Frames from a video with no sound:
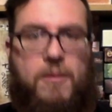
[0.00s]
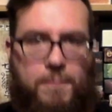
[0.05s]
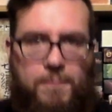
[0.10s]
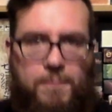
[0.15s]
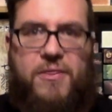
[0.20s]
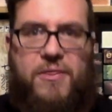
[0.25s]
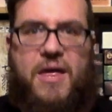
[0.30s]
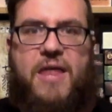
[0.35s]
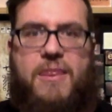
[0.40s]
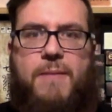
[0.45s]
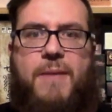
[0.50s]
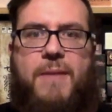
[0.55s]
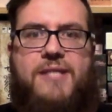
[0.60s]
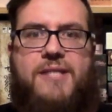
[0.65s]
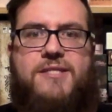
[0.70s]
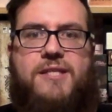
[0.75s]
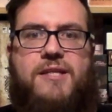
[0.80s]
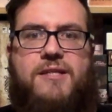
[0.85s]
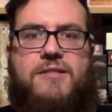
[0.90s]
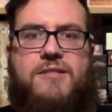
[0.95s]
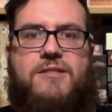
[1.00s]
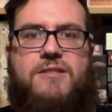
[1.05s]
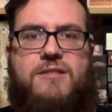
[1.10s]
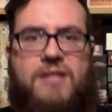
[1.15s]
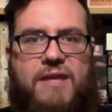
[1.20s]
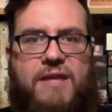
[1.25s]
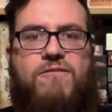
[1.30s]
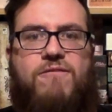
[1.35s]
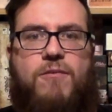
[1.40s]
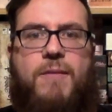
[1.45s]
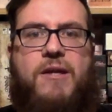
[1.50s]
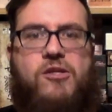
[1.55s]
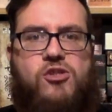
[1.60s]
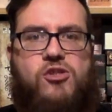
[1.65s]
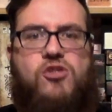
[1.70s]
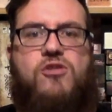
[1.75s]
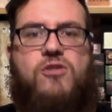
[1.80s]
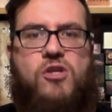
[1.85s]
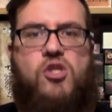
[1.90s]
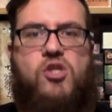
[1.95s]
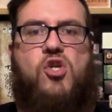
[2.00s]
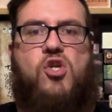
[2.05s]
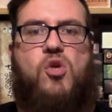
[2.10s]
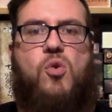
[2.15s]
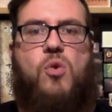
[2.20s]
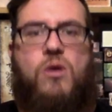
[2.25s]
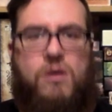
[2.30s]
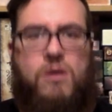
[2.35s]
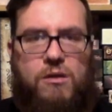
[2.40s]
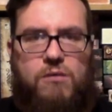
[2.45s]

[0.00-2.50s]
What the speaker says: But they're the basics, information that you